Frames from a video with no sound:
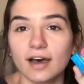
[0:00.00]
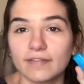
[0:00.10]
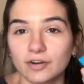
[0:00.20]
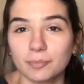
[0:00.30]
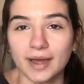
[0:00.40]
a
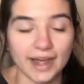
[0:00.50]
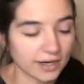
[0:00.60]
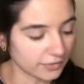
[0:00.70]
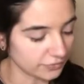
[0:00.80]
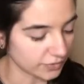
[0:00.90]
little
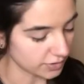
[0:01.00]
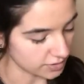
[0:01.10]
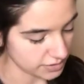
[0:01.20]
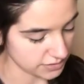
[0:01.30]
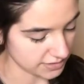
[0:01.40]
pack of
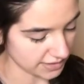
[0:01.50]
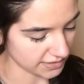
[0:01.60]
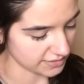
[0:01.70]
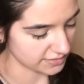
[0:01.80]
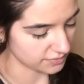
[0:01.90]

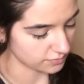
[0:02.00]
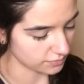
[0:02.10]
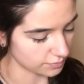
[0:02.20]
6